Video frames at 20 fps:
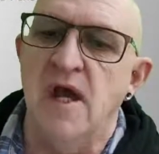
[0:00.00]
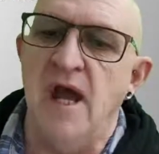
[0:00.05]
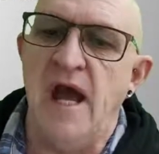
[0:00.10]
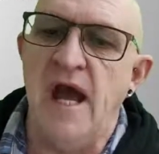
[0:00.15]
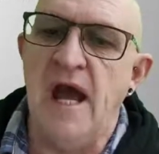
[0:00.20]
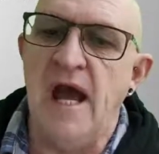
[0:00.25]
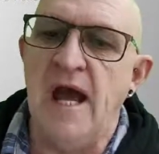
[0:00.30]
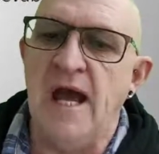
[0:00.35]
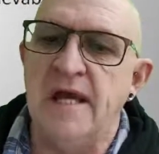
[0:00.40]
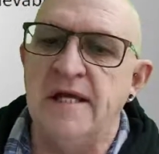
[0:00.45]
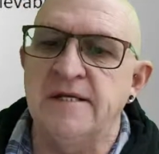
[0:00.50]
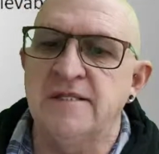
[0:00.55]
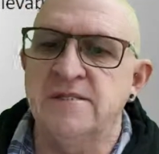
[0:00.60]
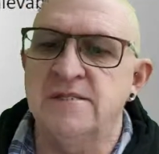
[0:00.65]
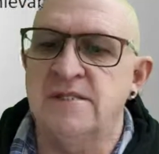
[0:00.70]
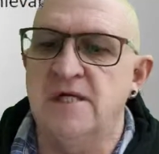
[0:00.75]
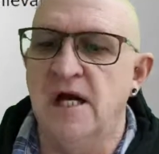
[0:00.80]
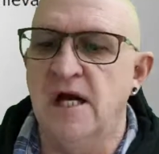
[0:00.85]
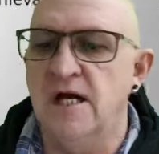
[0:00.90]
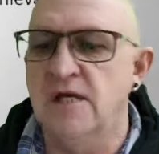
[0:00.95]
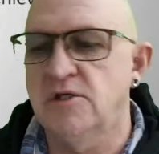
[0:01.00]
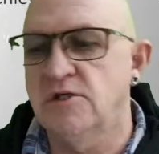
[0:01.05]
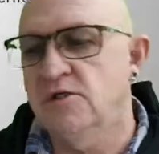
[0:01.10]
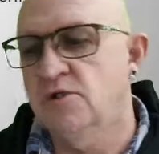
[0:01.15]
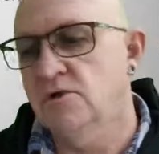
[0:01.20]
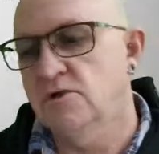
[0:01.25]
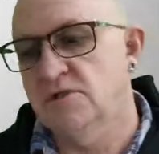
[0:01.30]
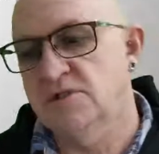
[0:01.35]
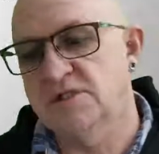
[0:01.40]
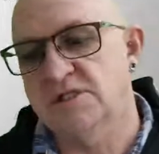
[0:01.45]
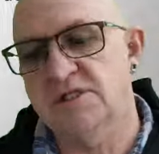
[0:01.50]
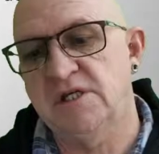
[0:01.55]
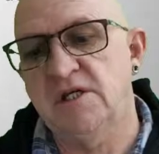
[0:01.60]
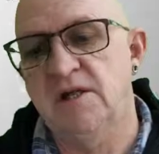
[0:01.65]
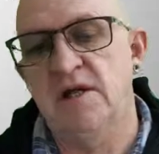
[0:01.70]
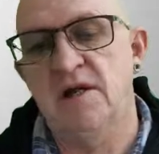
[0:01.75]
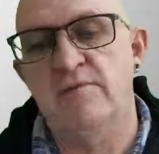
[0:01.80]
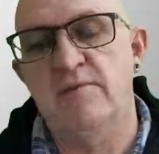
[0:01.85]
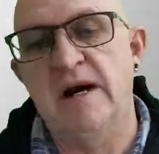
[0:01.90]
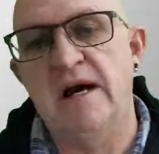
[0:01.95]
and you'll
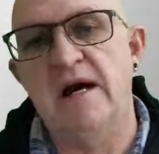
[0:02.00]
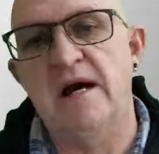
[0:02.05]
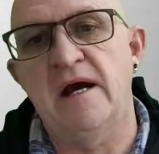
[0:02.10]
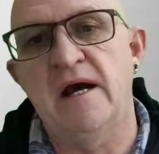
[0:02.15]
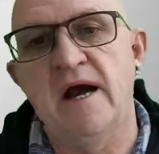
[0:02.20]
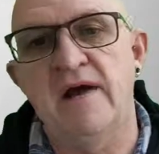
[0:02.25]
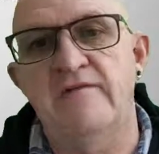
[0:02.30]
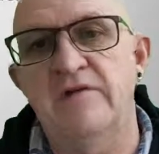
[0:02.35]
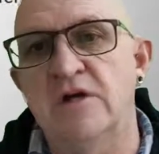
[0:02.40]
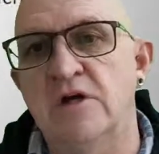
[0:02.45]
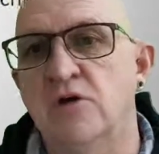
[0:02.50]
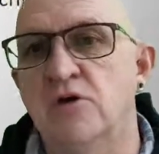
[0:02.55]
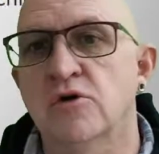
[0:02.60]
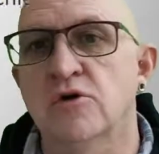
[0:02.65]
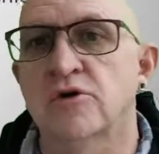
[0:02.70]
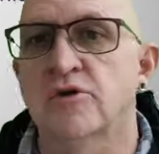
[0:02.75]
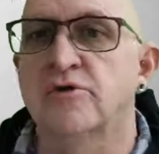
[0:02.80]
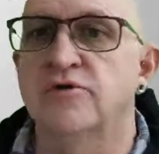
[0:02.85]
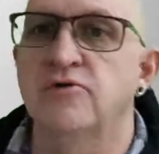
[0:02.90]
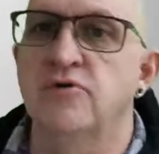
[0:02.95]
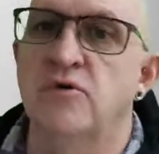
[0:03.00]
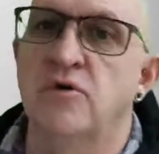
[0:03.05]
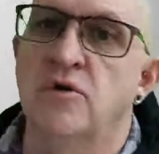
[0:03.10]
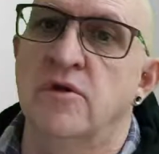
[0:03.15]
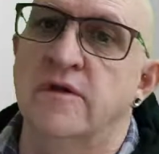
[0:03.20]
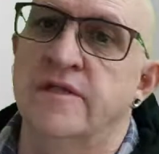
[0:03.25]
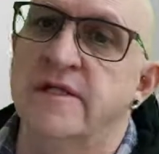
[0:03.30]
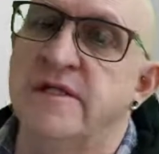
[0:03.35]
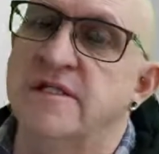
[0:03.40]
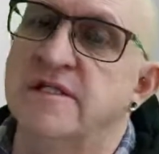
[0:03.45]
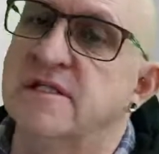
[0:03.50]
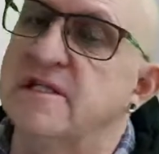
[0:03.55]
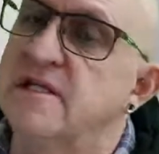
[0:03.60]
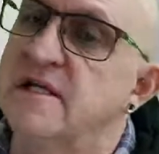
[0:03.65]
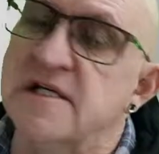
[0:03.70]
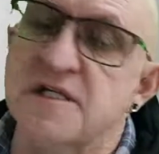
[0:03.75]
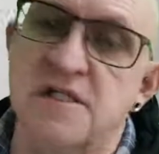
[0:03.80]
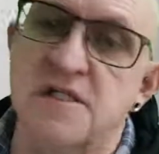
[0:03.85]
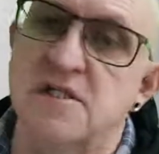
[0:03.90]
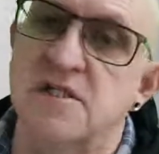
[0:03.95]
see by having a look through these
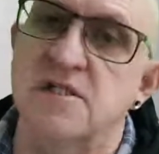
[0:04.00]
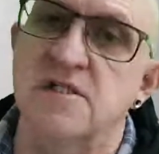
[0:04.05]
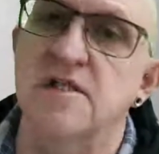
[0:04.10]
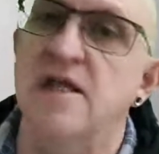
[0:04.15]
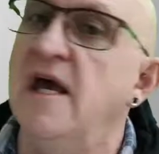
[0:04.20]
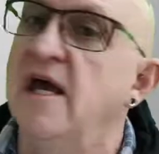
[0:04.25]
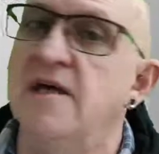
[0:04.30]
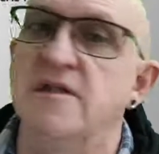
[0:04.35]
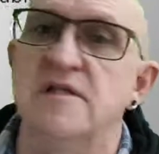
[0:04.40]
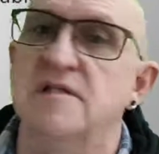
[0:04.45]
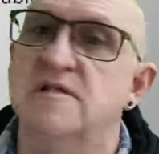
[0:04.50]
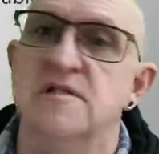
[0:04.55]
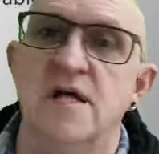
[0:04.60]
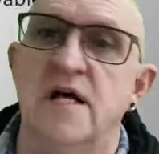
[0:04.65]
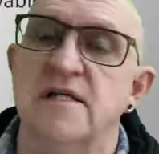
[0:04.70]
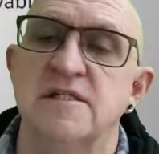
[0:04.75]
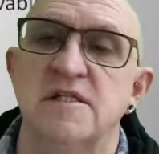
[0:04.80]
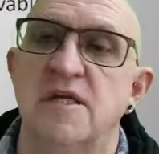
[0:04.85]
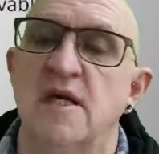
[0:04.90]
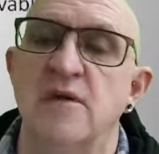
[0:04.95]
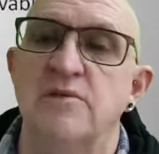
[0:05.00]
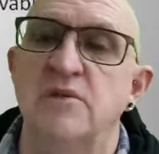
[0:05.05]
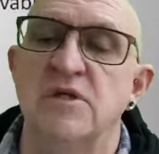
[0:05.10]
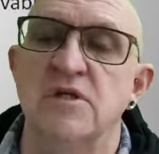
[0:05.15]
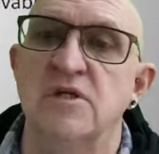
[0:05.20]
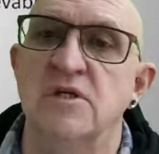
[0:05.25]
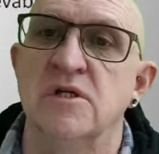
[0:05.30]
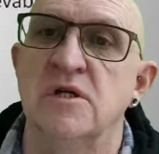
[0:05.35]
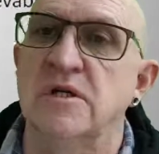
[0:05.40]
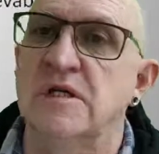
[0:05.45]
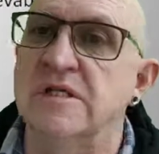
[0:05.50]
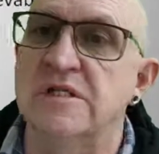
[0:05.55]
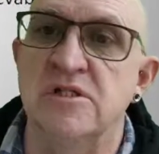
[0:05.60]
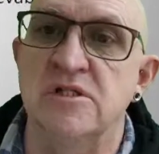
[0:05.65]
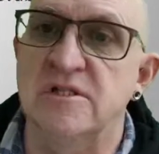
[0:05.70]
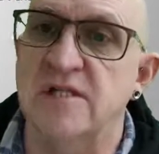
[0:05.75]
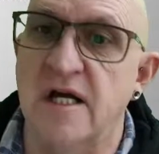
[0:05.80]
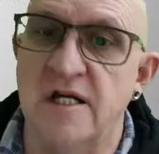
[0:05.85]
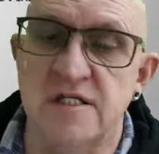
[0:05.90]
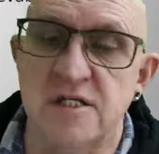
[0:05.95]
lists that titanium
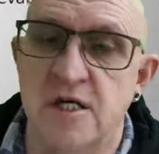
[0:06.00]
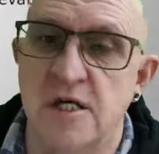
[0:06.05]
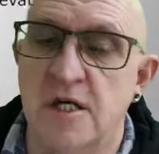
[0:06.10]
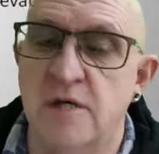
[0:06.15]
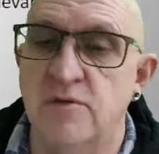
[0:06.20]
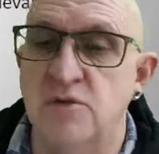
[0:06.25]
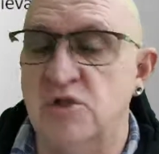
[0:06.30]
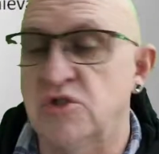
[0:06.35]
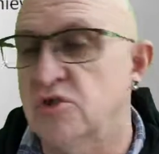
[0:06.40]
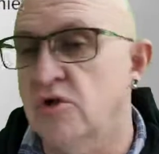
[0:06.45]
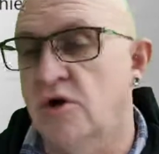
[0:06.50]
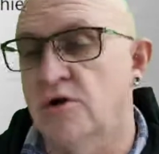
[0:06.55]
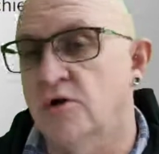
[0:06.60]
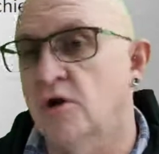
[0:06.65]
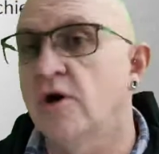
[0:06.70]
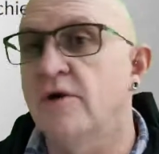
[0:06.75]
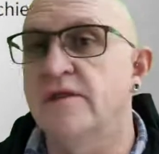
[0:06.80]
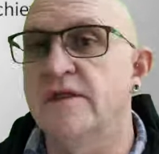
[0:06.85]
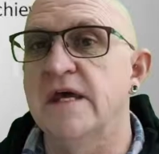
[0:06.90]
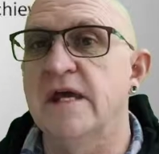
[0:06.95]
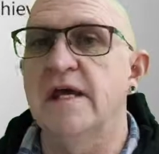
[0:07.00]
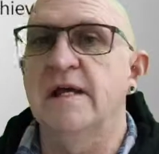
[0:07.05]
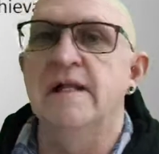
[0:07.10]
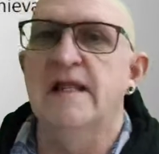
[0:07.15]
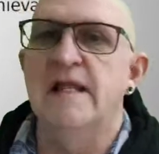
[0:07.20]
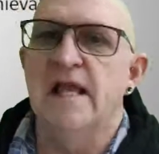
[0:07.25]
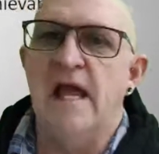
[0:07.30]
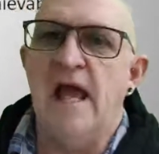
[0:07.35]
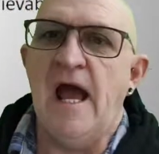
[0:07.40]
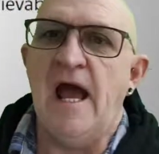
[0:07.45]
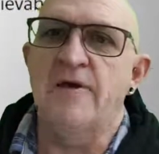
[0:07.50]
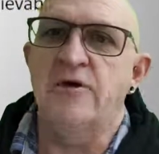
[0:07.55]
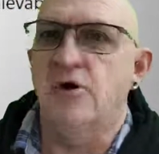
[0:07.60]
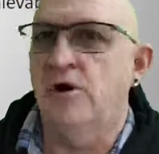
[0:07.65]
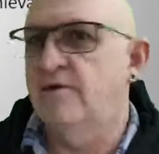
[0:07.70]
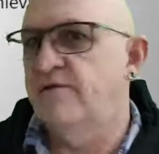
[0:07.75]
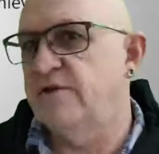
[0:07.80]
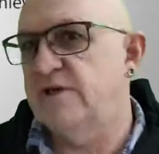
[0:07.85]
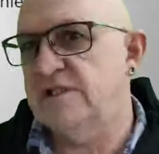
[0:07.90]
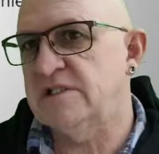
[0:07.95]
is not on there. And
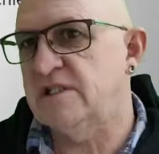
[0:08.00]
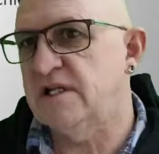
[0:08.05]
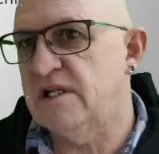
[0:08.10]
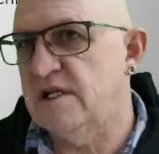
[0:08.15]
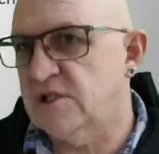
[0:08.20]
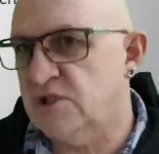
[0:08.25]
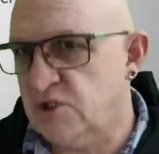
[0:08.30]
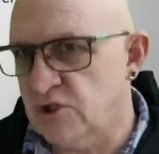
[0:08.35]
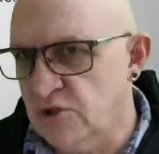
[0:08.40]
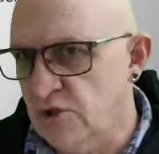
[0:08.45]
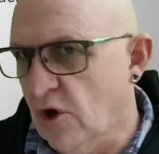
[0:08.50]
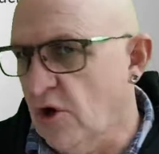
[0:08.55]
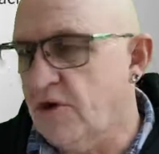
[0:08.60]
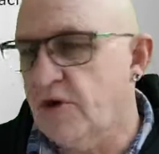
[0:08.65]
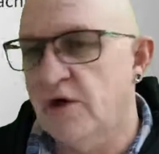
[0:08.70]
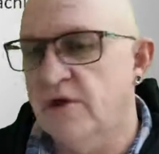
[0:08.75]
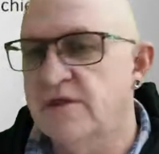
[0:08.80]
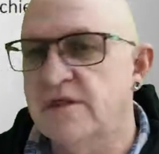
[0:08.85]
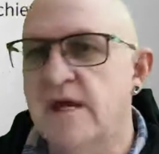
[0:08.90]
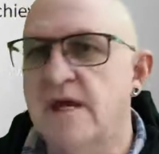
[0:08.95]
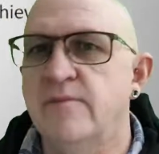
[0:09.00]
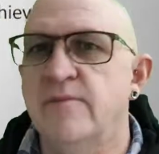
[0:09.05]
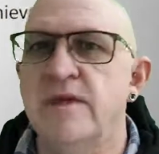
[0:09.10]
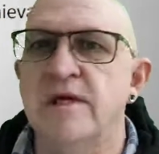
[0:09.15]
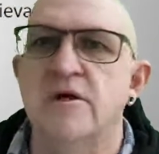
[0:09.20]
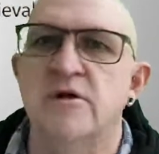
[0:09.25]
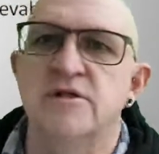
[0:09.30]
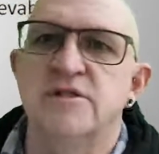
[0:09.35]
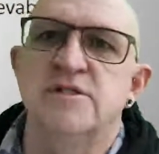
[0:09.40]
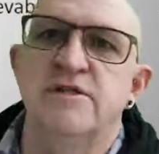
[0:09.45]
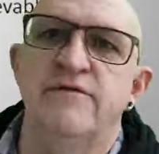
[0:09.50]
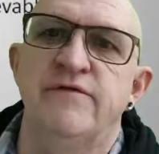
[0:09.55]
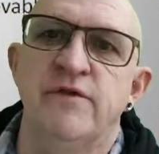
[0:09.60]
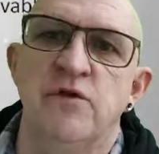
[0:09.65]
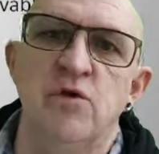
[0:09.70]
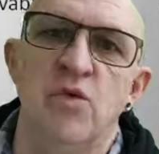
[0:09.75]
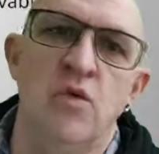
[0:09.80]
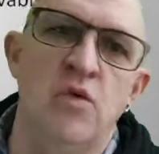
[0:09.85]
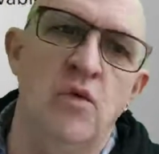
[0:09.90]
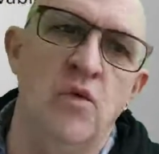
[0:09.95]
obviously it's not on there because if
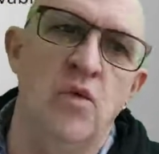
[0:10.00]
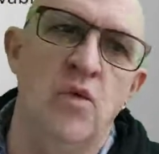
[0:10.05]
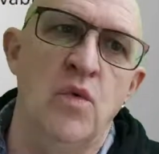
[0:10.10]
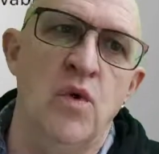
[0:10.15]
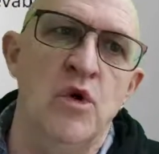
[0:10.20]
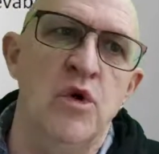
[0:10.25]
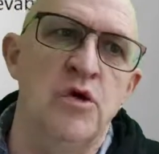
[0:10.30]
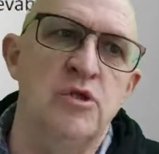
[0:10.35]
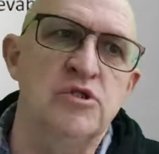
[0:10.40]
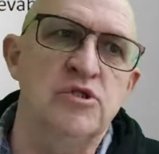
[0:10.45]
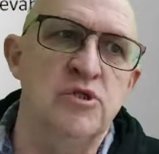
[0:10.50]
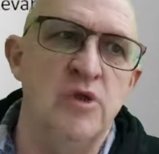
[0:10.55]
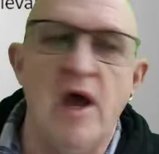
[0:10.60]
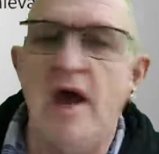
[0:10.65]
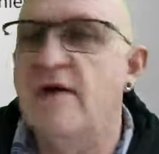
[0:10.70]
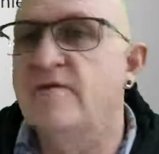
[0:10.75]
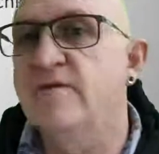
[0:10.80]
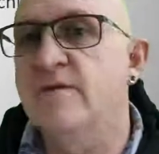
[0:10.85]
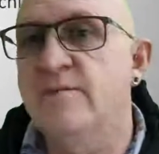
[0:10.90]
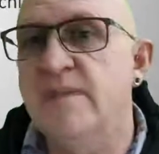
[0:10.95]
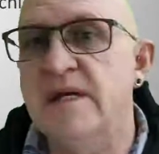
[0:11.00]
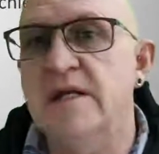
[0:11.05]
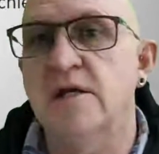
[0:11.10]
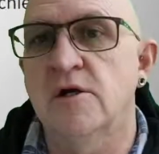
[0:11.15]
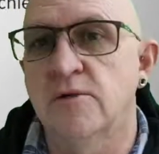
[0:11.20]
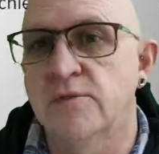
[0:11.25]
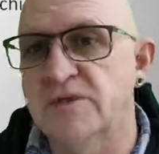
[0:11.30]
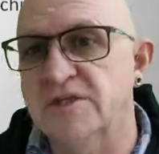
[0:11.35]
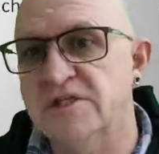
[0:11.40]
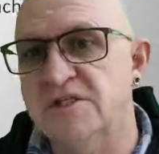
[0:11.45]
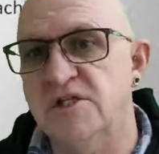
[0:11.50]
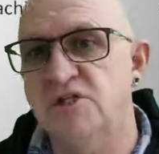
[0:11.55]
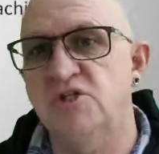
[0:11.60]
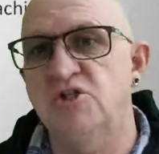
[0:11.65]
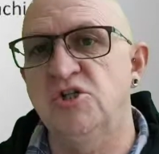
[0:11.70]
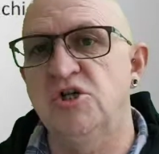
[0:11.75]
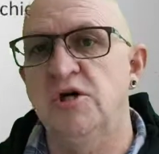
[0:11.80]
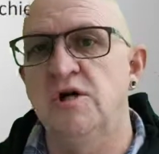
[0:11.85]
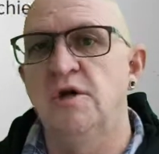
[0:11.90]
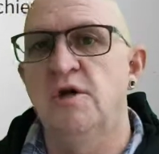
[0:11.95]
you were to have a medical
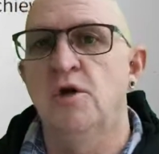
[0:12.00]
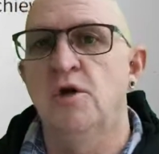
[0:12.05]
procedure